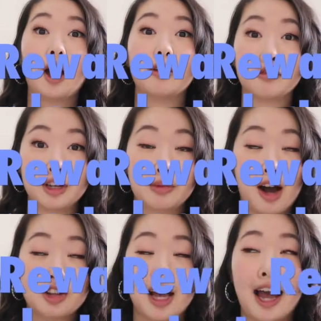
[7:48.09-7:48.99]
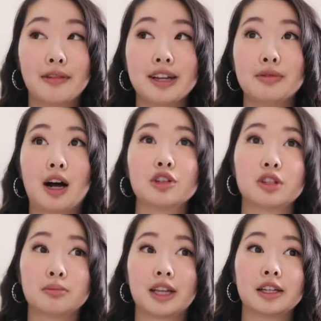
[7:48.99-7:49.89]
Rewatch. I rewatched
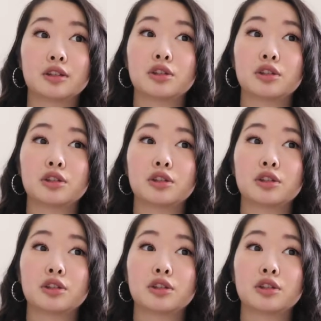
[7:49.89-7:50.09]
them like